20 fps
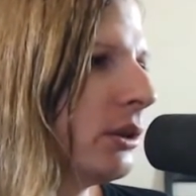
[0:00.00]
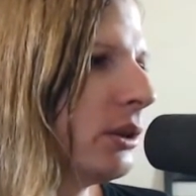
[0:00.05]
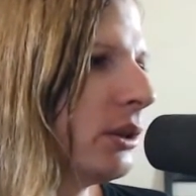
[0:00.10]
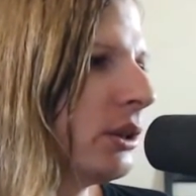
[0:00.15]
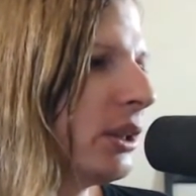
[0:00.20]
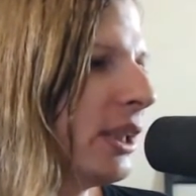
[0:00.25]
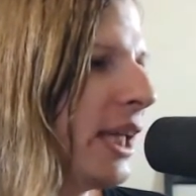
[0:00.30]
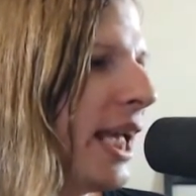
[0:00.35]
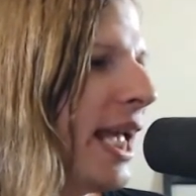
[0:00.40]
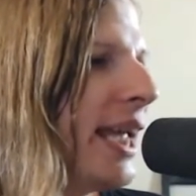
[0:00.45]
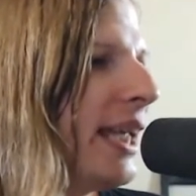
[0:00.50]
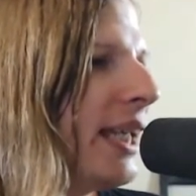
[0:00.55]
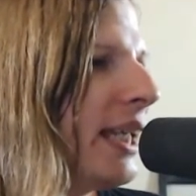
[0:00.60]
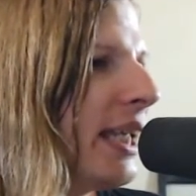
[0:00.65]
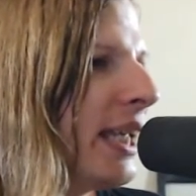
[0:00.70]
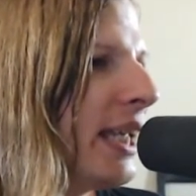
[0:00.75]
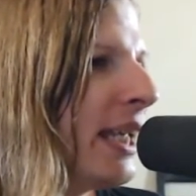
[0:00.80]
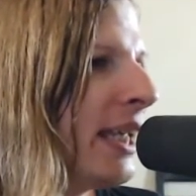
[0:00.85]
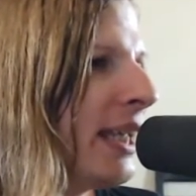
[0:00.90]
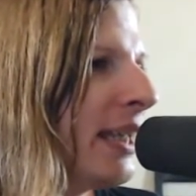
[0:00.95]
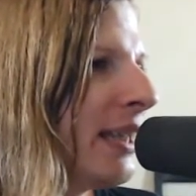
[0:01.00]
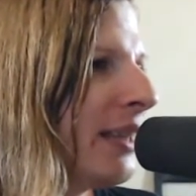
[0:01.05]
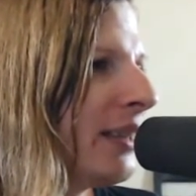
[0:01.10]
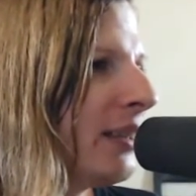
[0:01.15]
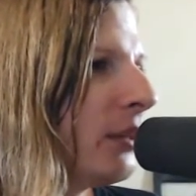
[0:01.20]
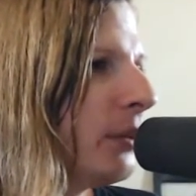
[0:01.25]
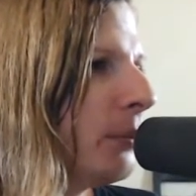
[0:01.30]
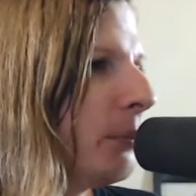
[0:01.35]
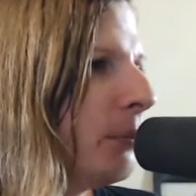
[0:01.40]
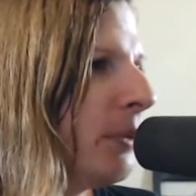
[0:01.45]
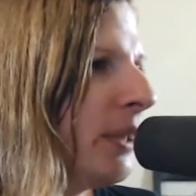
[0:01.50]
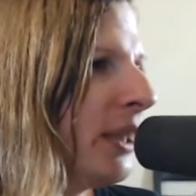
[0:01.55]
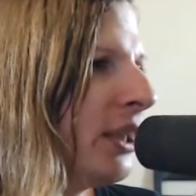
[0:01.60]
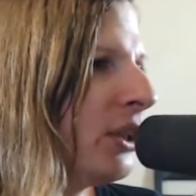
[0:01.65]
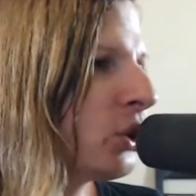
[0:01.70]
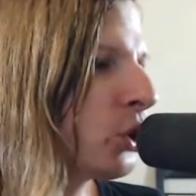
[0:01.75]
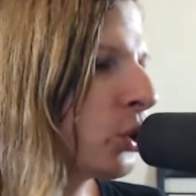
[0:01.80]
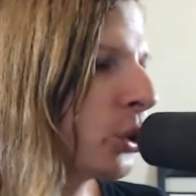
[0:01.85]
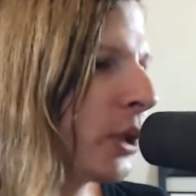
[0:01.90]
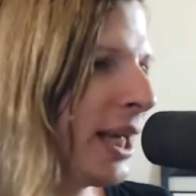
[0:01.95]
taking
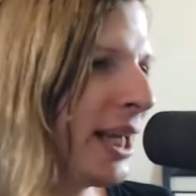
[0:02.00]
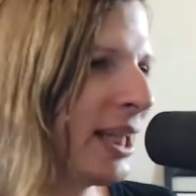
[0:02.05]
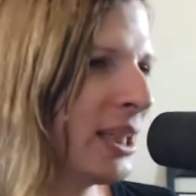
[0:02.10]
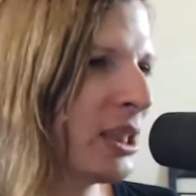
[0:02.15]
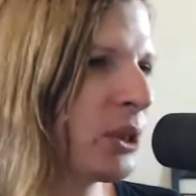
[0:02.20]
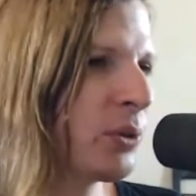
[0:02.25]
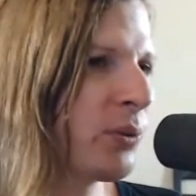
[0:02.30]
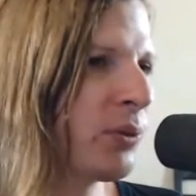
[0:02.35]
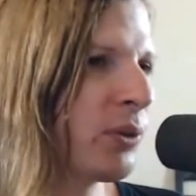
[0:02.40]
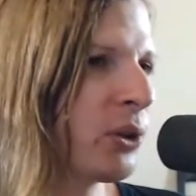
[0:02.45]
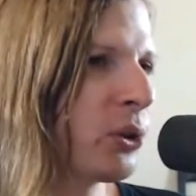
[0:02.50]
being trans for